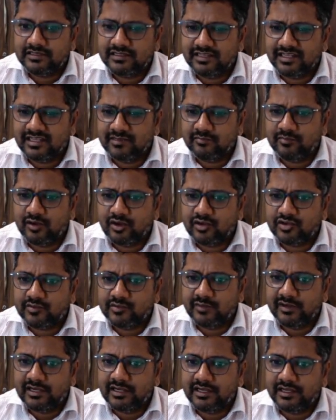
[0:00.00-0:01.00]

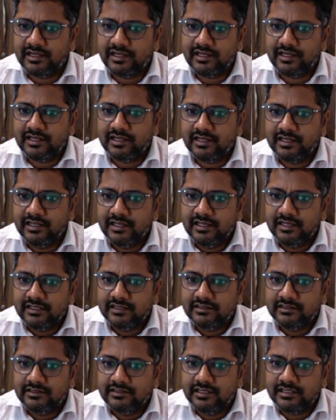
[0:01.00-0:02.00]
Approximately
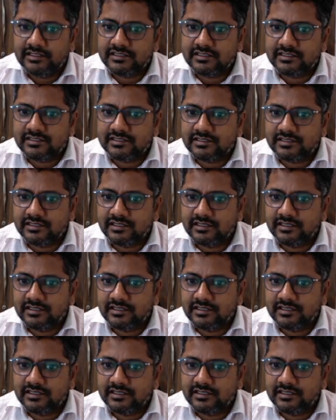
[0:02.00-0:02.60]
this